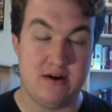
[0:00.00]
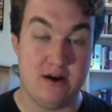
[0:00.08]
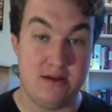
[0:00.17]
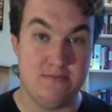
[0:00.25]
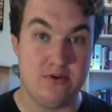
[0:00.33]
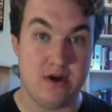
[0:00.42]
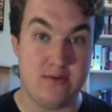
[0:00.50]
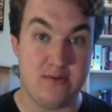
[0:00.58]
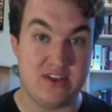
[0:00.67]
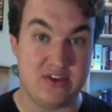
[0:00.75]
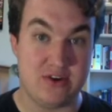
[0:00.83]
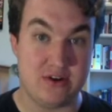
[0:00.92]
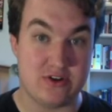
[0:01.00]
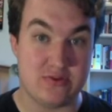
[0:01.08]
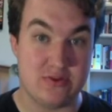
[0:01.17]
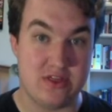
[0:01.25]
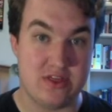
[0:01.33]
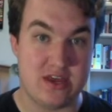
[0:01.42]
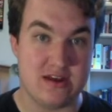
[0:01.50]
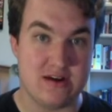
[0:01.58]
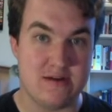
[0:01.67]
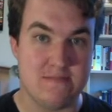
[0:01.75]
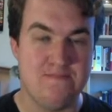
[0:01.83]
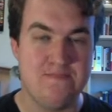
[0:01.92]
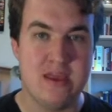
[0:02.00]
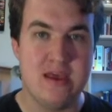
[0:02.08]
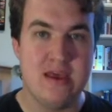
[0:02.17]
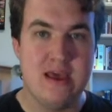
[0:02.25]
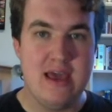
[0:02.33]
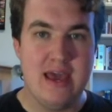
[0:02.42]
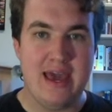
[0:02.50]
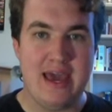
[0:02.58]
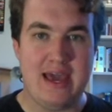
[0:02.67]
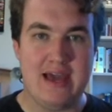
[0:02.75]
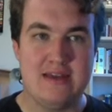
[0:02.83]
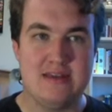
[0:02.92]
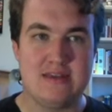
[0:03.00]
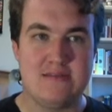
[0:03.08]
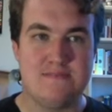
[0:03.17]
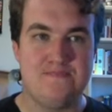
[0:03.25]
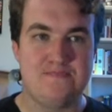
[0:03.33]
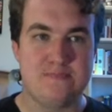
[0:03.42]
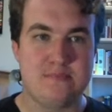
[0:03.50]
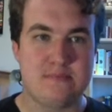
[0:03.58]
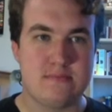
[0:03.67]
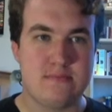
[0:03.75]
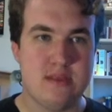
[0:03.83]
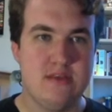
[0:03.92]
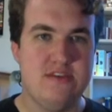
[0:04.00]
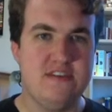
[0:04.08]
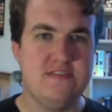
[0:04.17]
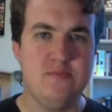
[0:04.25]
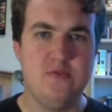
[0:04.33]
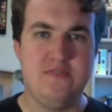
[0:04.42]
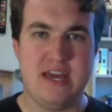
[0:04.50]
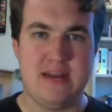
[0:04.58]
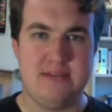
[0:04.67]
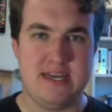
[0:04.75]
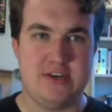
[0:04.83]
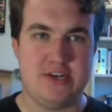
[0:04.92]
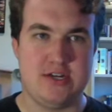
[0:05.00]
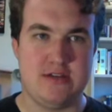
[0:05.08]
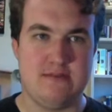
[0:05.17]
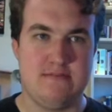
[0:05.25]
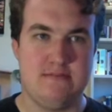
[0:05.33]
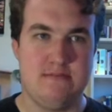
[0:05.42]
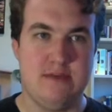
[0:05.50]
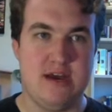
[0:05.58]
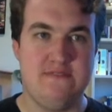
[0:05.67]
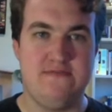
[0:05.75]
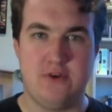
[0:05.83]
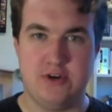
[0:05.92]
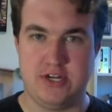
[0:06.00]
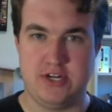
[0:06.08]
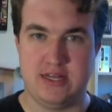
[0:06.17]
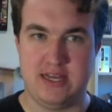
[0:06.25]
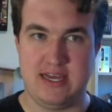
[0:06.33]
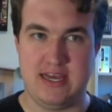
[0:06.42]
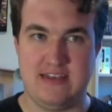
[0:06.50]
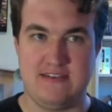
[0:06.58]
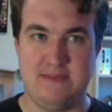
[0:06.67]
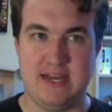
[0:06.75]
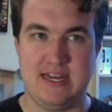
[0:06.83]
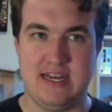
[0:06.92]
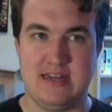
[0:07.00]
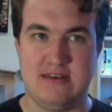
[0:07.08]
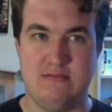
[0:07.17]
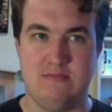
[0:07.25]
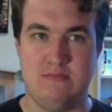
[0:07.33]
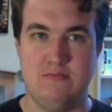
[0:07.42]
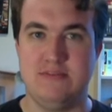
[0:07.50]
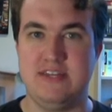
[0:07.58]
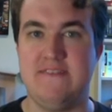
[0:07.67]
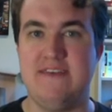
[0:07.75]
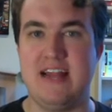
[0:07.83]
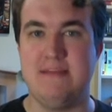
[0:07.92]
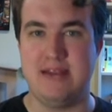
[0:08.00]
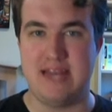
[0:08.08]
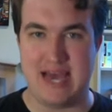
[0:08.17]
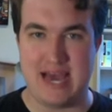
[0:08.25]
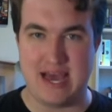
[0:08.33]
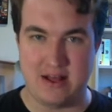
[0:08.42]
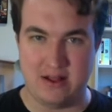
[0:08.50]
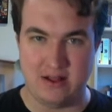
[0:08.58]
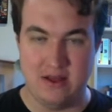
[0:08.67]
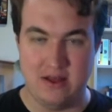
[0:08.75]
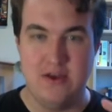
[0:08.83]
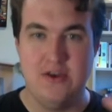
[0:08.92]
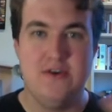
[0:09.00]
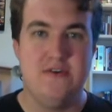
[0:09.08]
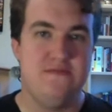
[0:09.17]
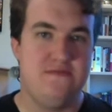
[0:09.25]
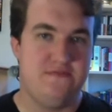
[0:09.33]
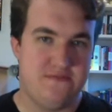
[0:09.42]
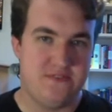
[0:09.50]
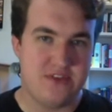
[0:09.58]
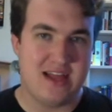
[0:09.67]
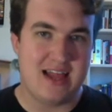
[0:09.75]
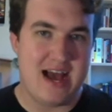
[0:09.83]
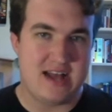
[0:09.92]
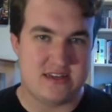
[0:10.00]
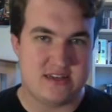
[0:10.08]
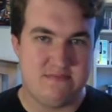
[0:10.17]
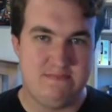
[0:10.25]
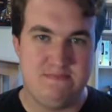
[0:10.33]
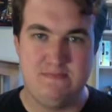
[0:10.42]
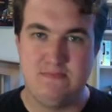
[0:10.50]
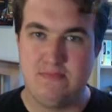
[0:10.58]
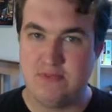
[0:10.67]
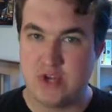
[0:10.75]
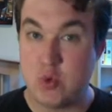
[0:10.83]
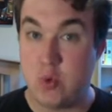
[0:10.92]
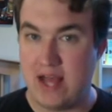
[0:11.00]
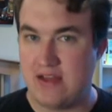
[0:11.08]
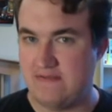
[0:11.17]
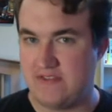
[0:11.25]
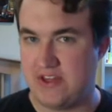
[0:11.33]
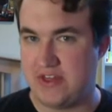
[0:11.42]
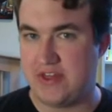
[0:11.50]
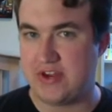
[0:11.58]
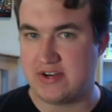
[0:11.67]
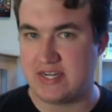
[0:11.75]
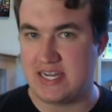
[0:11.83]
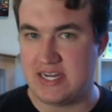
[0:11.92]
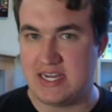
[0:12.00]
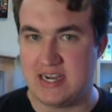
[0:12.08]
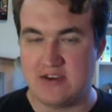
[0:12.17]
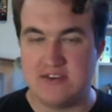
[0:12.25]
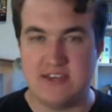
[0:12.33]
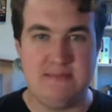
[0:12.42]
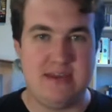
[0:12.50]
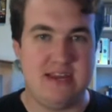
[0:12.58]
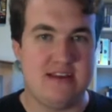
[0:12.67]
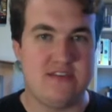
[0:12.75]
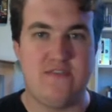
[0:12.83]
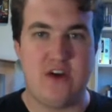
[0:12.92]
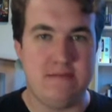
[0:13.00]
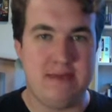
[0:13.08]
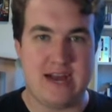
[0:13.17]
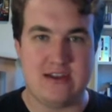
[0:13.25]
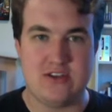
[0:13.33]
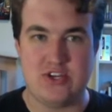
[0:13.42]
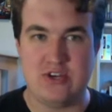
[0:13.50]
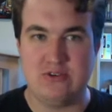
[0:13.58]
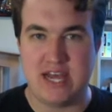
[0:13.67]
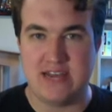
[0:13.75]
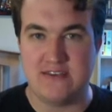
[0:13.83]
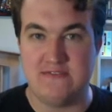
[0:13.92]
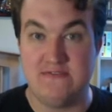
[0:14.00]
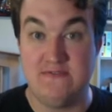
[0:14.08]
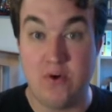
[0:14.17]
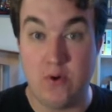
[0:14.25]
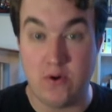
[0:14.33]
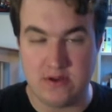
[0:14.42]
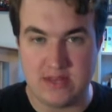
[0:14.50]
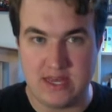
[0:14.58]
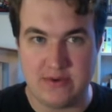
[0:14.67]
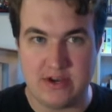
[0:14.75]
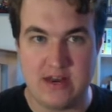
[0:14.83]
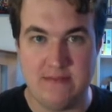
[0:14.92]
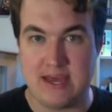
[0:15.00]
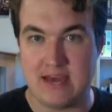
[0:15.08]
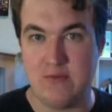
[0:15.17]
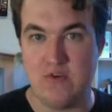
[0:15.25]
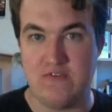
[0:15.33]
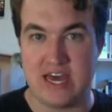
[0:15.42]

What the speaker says: on Broadway at the Gershwin Theater. And this movie adaptation, unfortunately, has been in development hell for the last 12 to 13 years. I mean, as far back as 2004, they were going to make a movie